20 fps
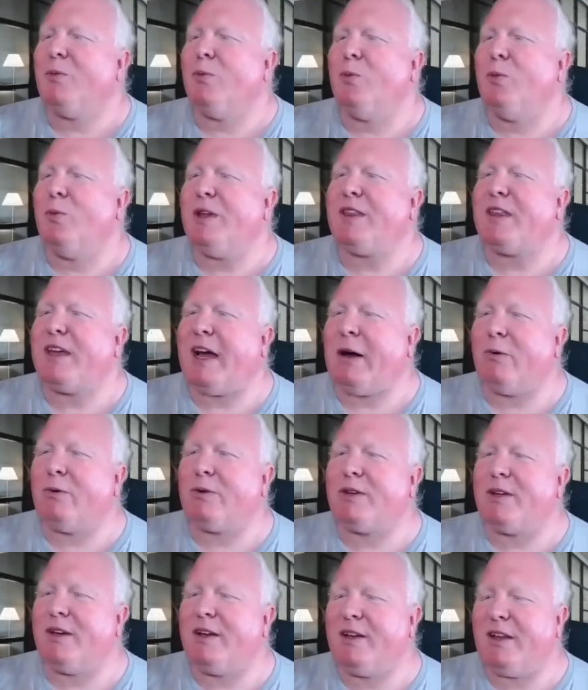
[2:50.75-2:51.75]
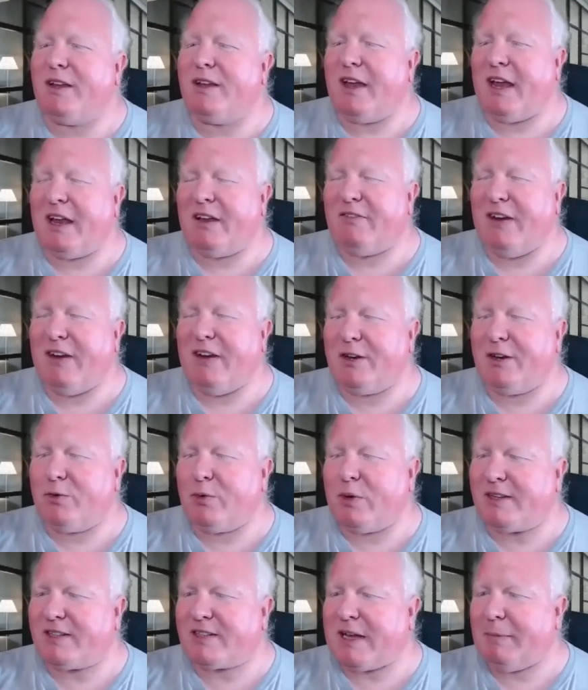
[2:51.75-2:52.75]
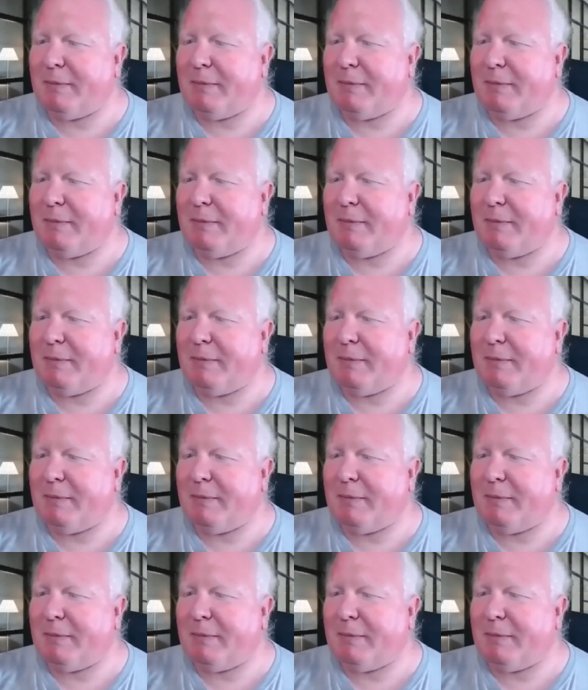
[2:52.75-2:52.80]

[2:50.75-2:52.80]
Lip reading: without an elevated risk.